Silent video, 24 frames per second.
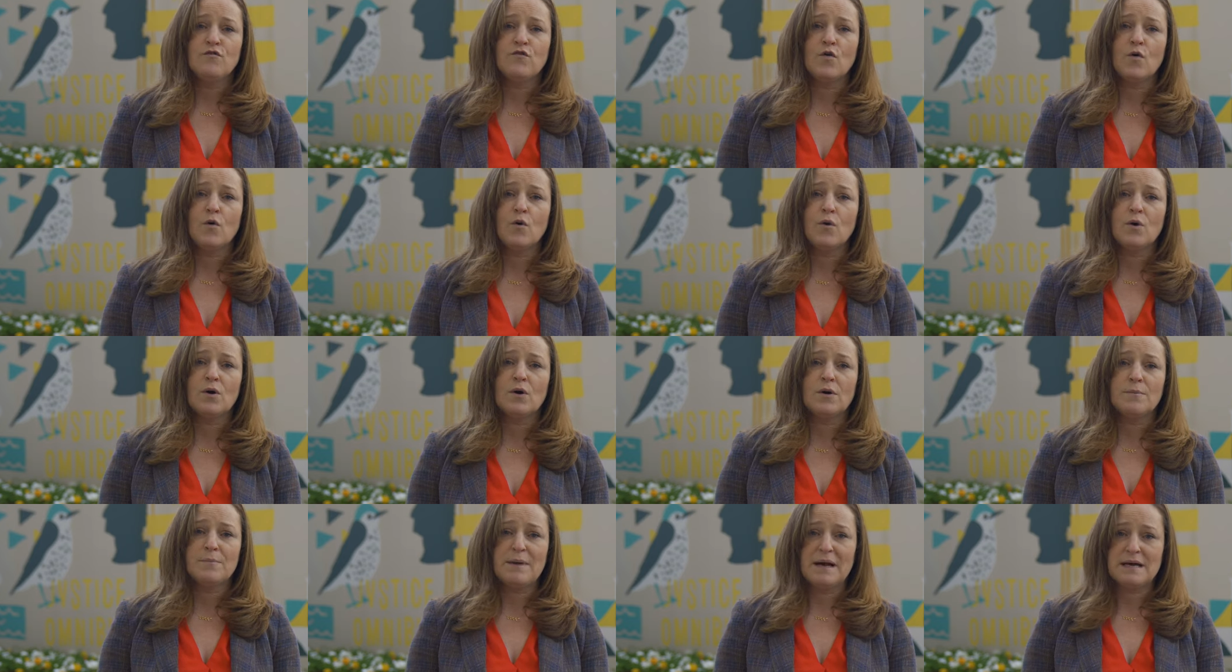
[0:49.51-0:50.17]

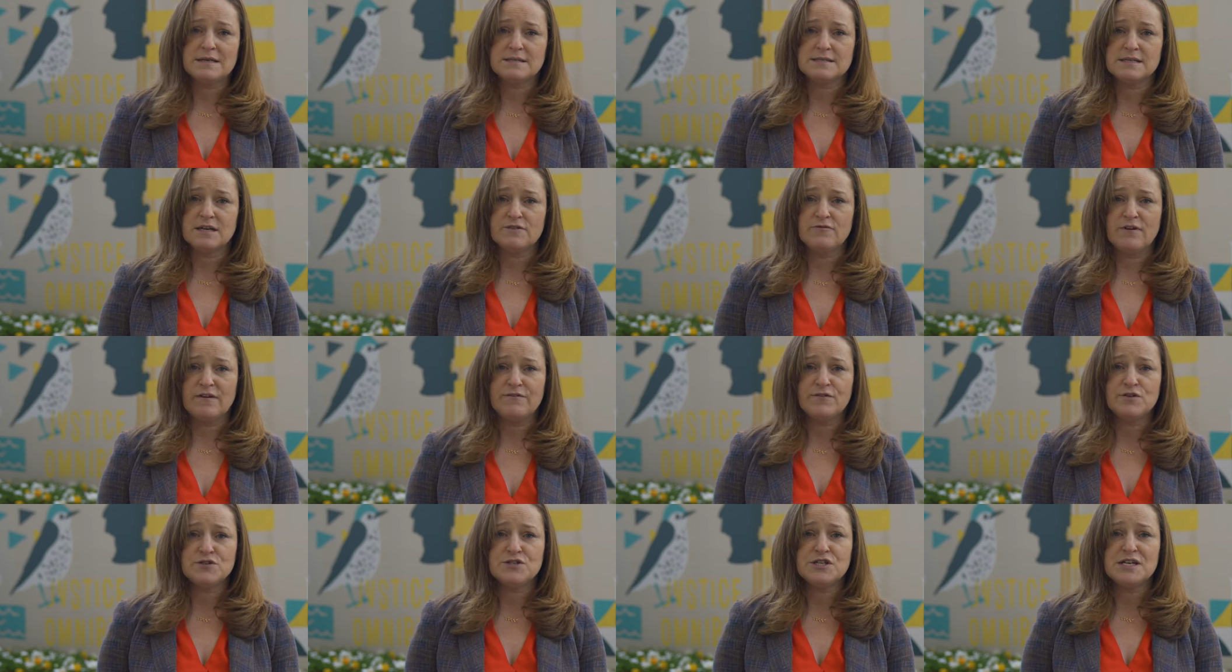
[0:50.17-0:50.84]
for Palestine
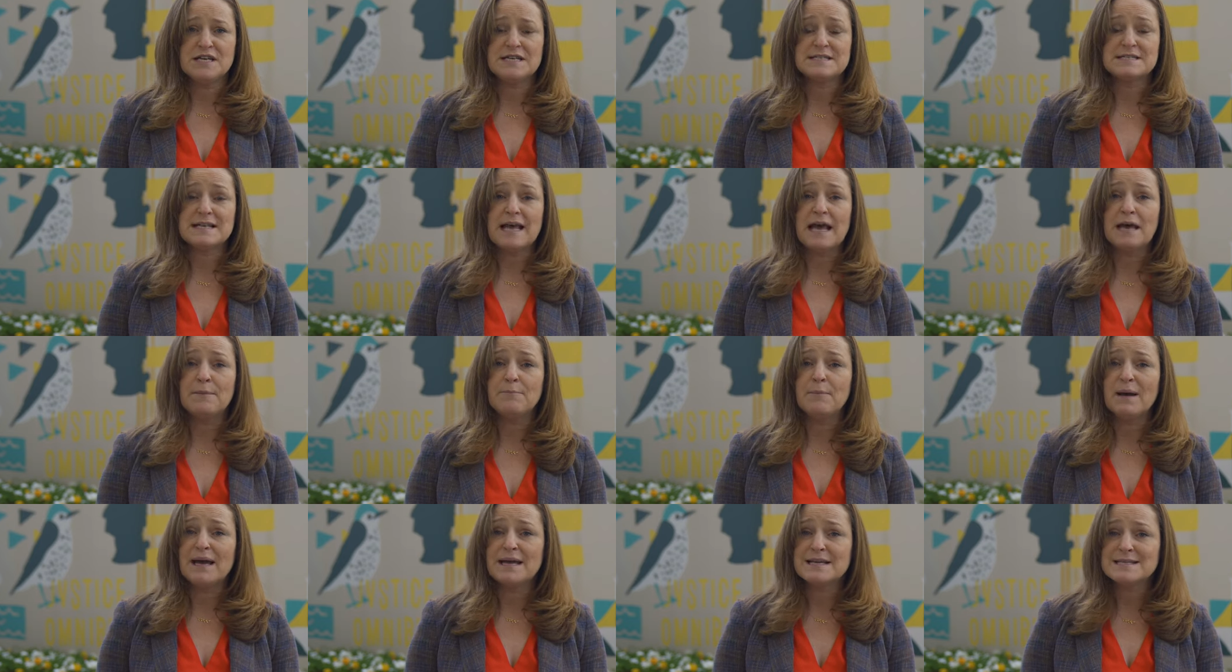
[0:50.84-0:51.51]
refugees,
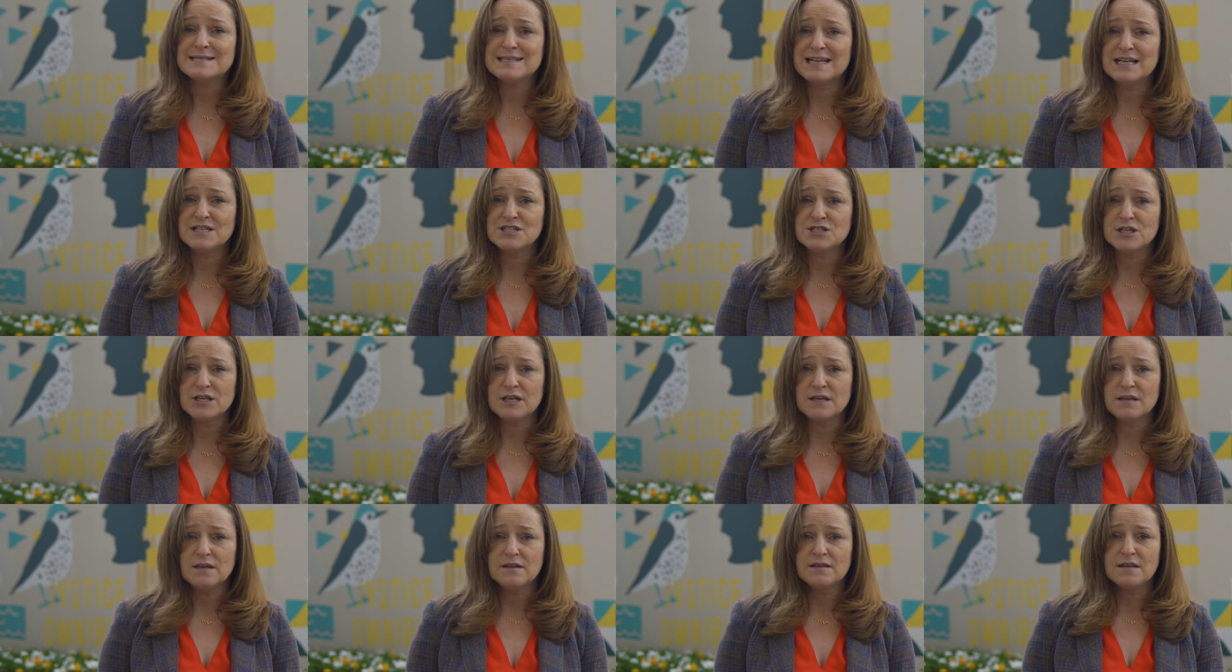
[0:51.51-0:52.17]
and by
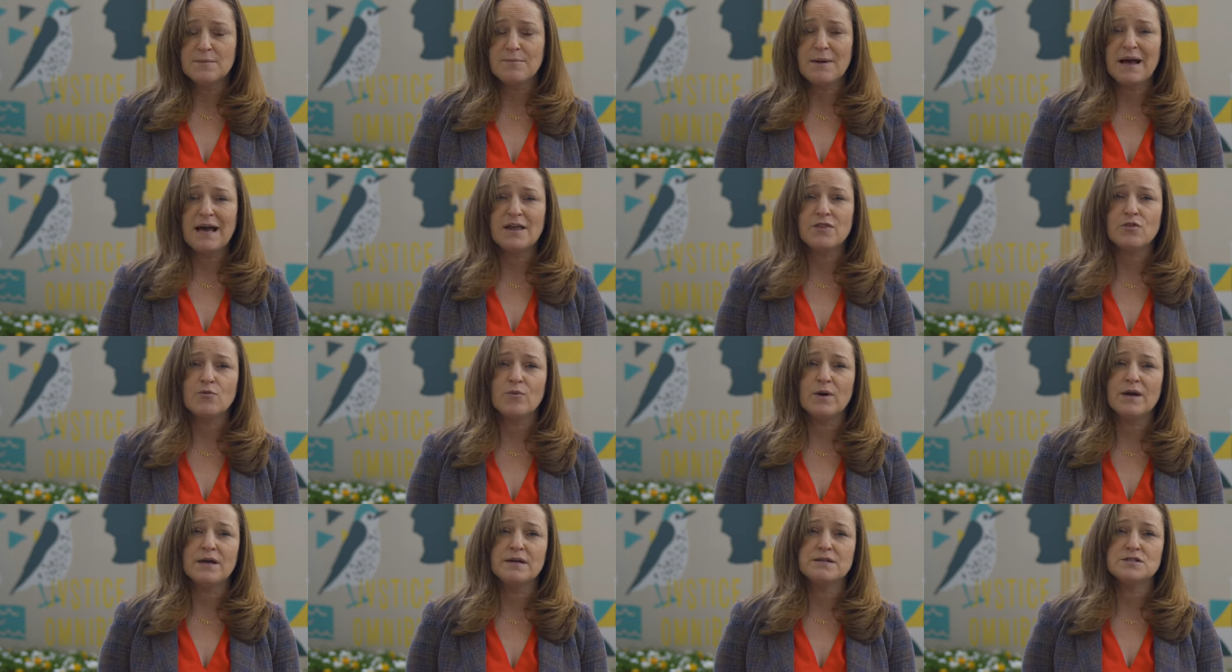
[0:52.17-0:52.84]
extension, the
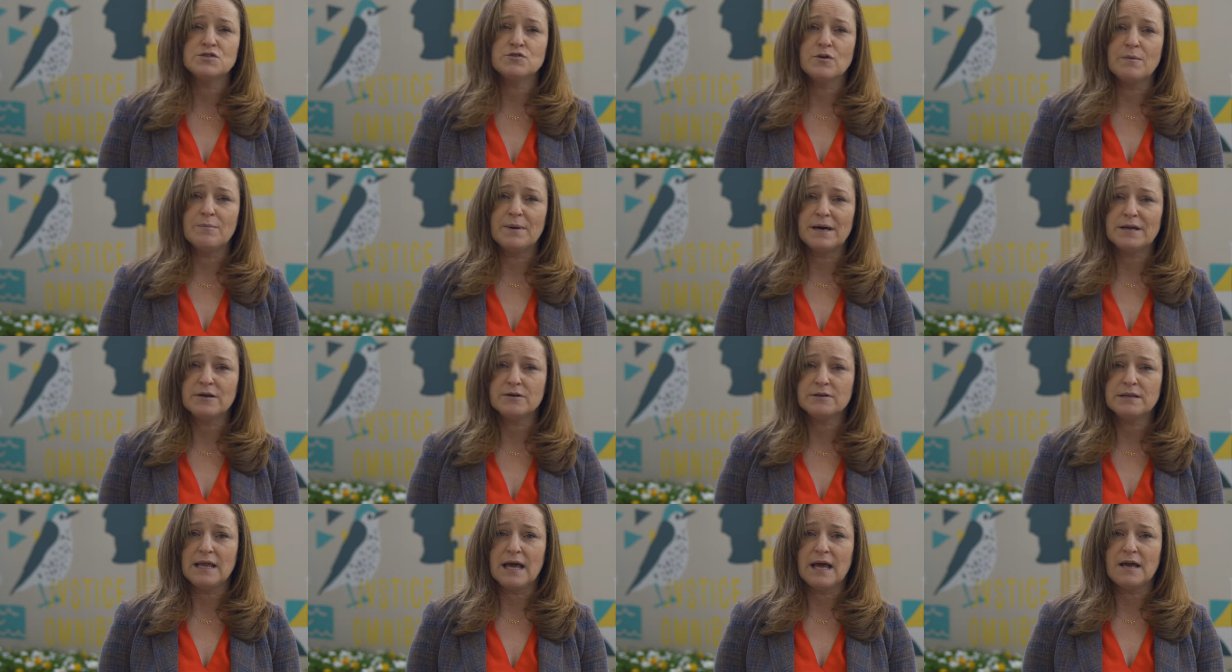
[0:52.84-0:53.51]
pathway to a
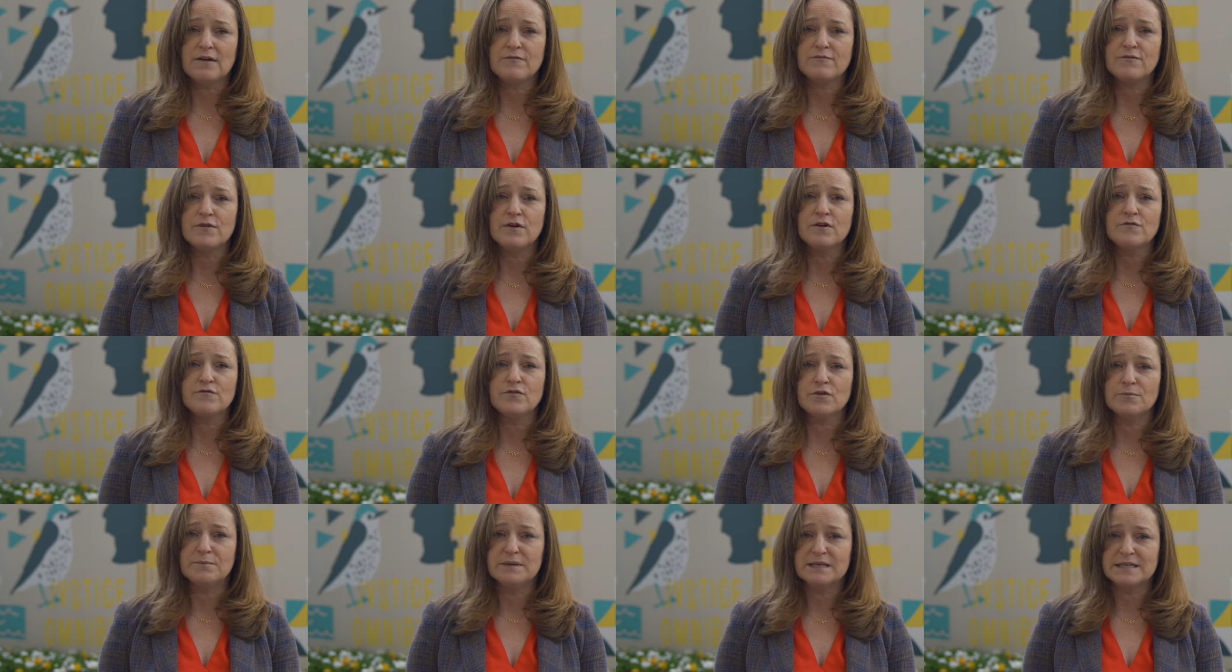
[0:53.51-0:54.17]
better life
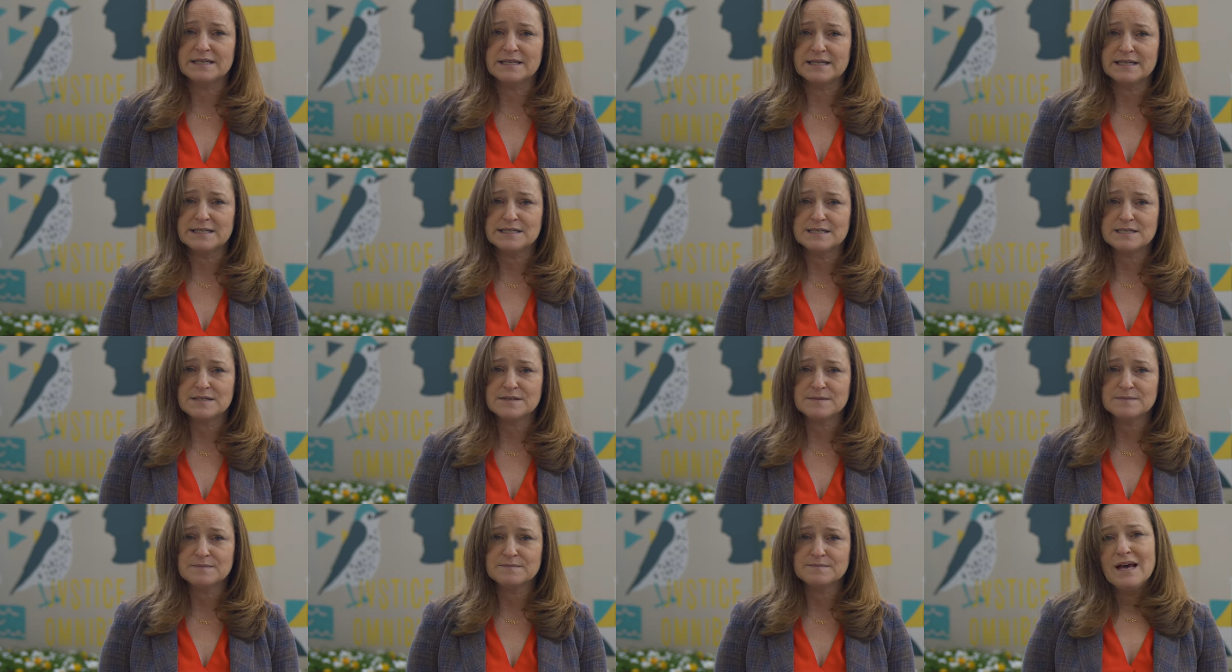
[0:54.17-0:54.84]
for
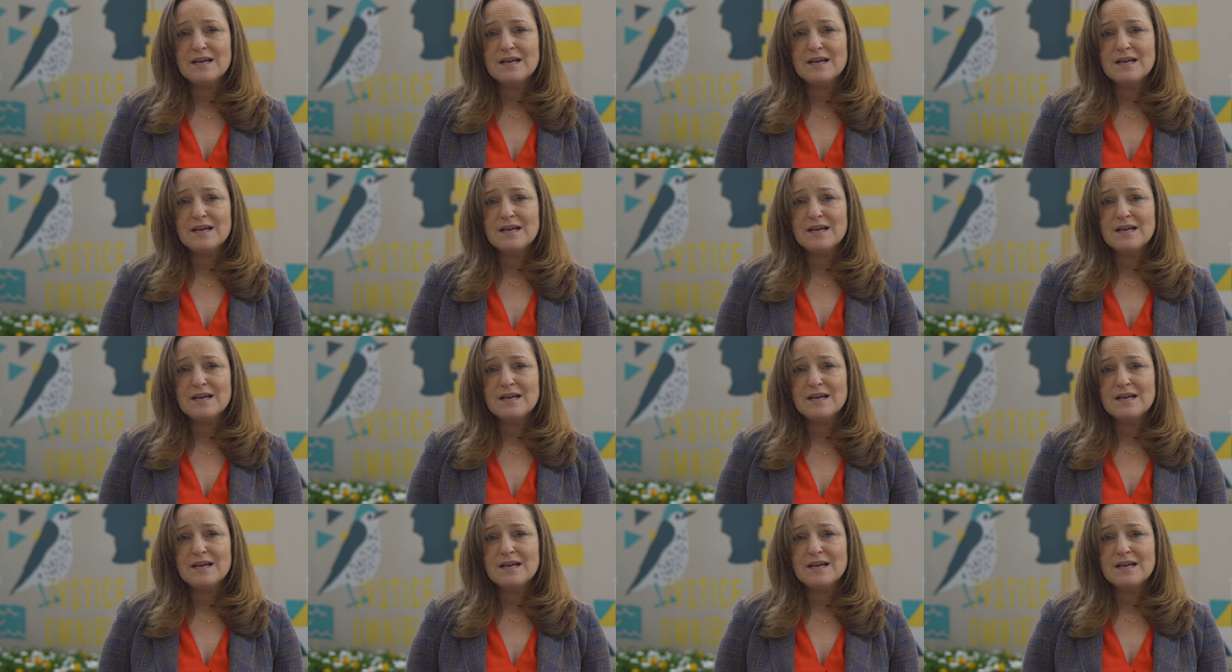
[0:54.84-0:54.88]
millions.